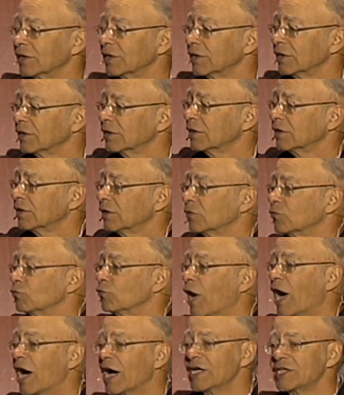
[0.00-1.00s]
the
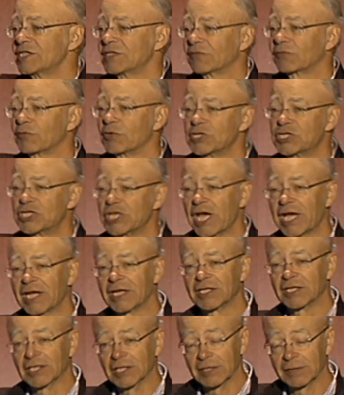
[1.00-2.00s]
rise of
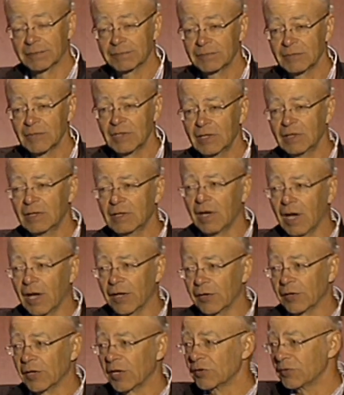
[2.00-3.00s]
Christianity.
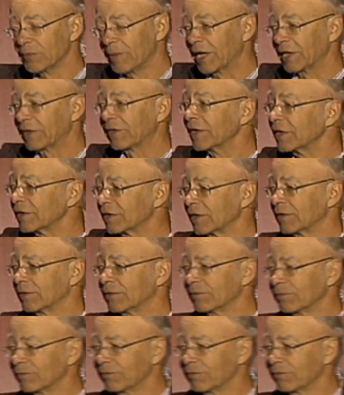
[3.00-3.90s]
And although you might think that